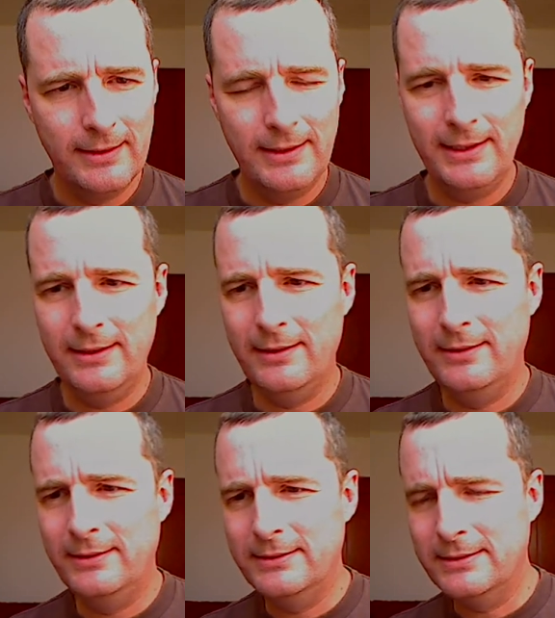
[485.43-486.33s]

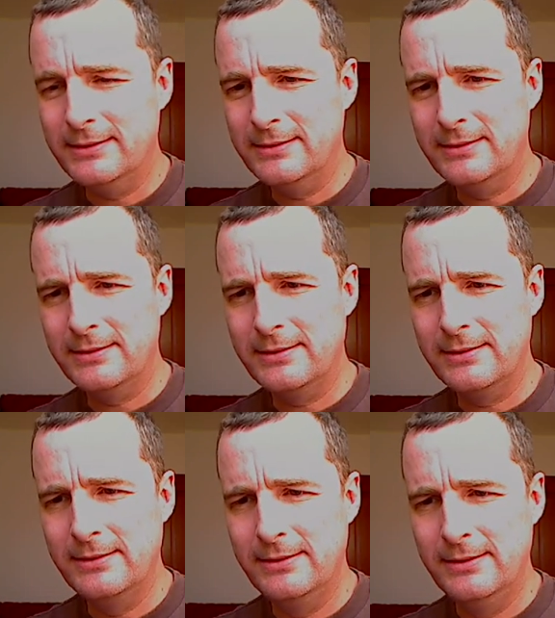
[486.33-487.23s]
Dialogues
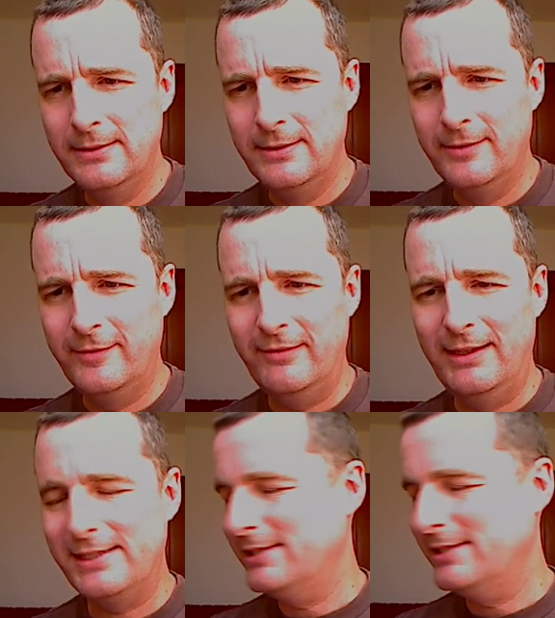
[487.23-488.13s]
for
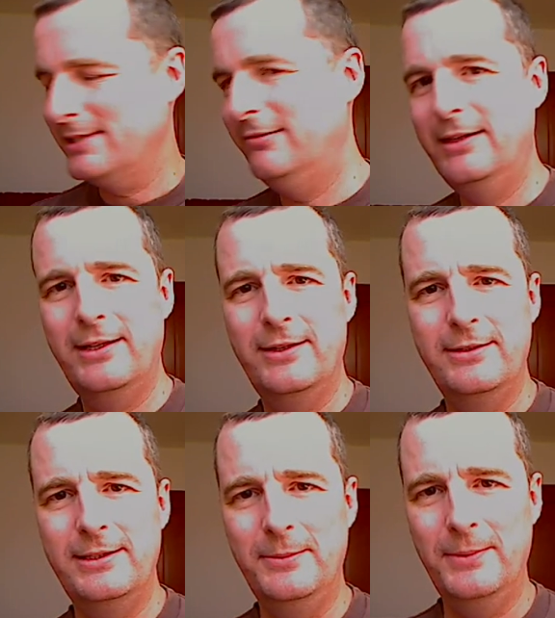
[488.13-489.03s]
lesson
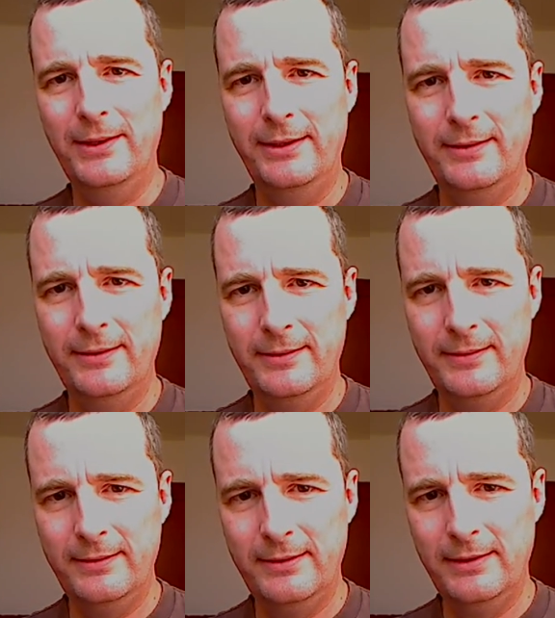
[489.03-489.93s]
131.
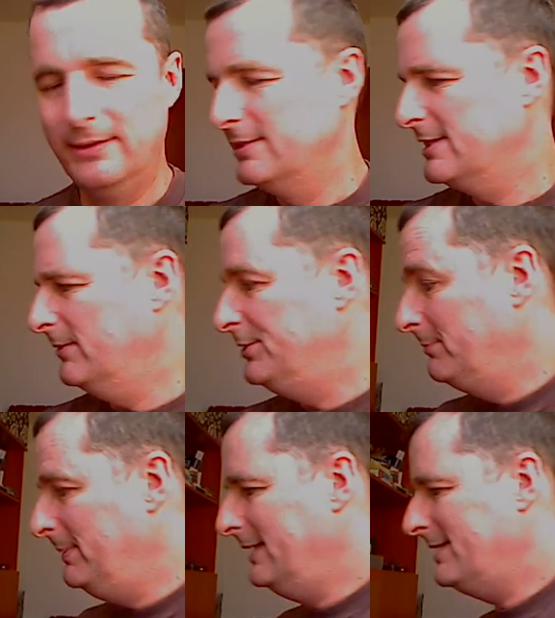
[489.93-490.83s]
So it
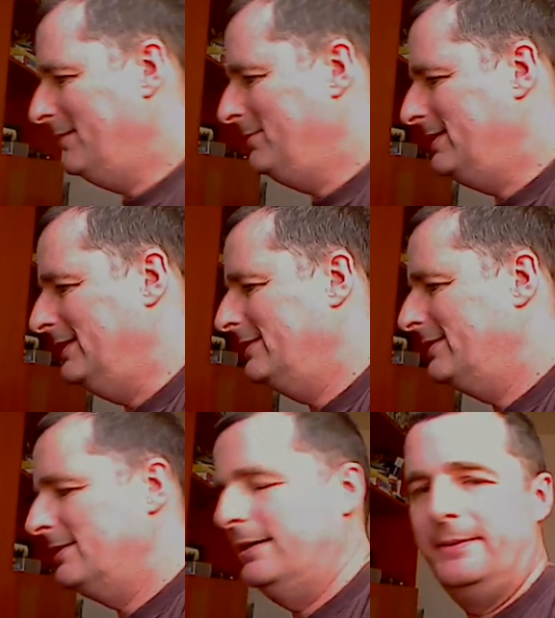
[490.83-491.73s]
should be the same as
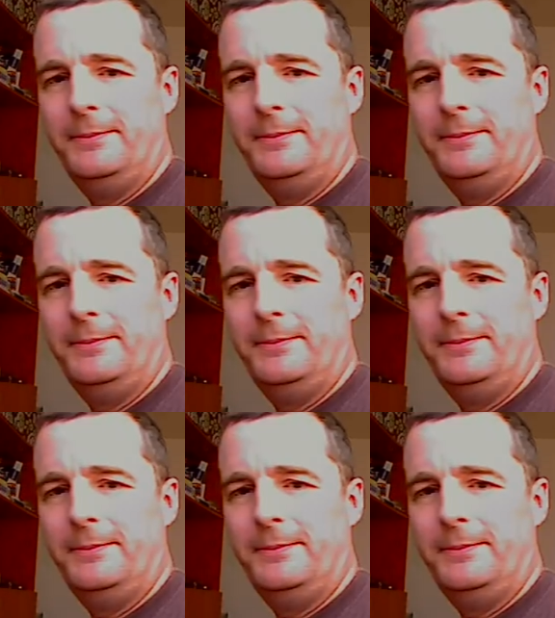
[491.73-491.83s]
this.